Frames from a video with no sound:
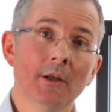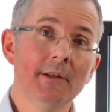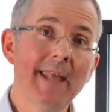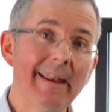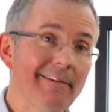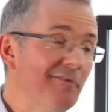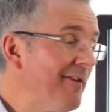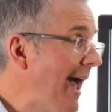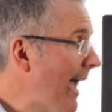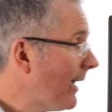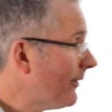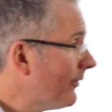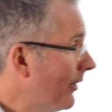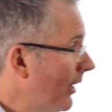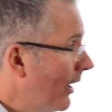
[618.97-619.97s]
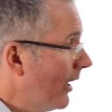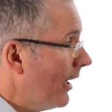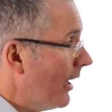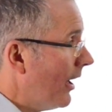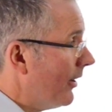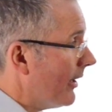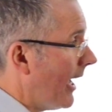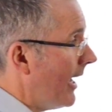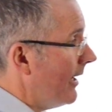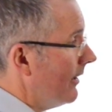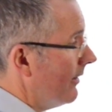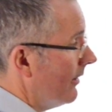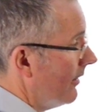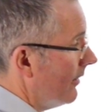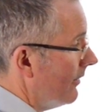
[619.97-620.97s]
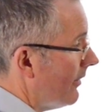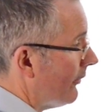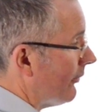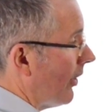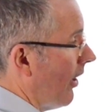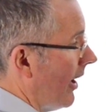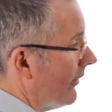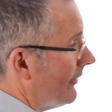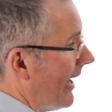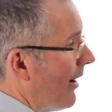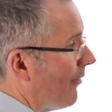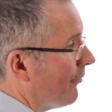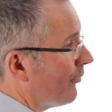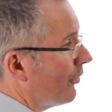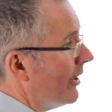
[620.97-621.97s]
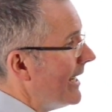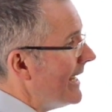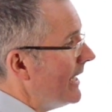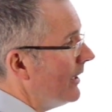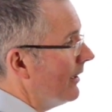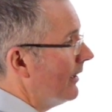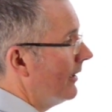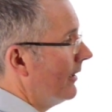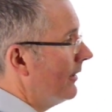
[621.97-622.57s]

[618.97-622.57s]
Net effect, okay, this guy is now free